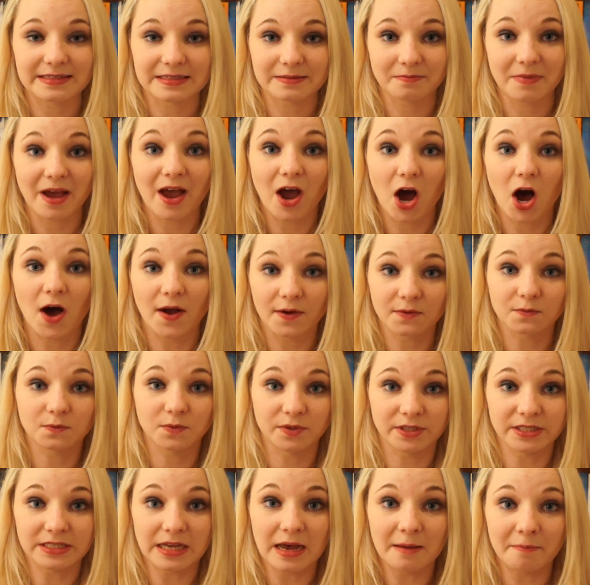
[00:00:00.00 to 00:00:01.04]
my heart
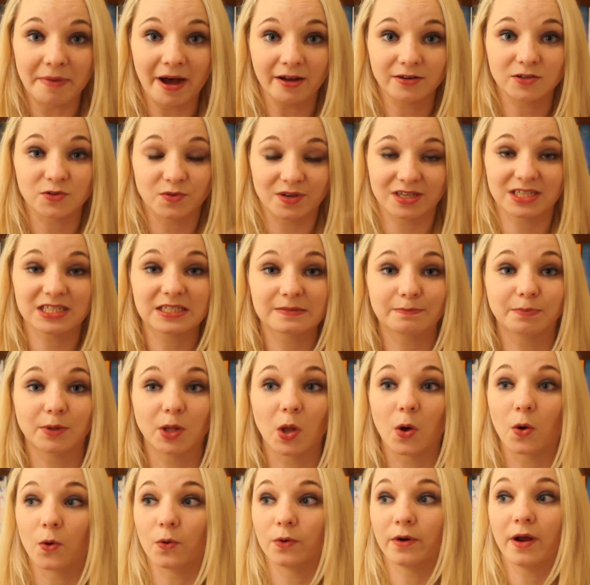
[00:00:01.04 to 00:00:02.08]
was about to
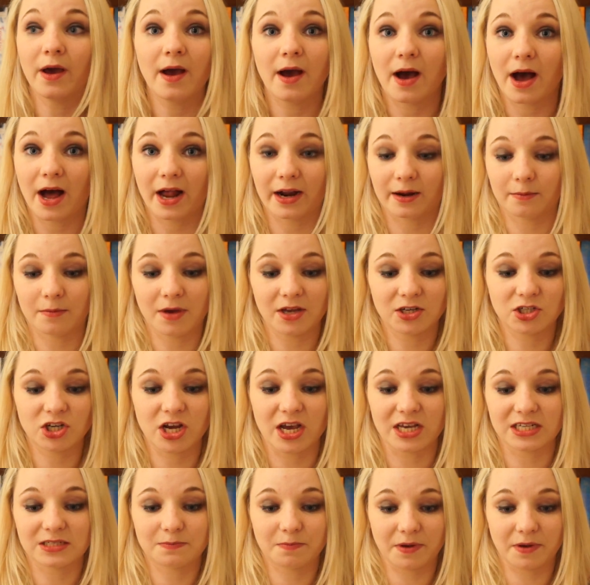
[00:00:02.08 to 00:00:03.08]
explode out of my chest.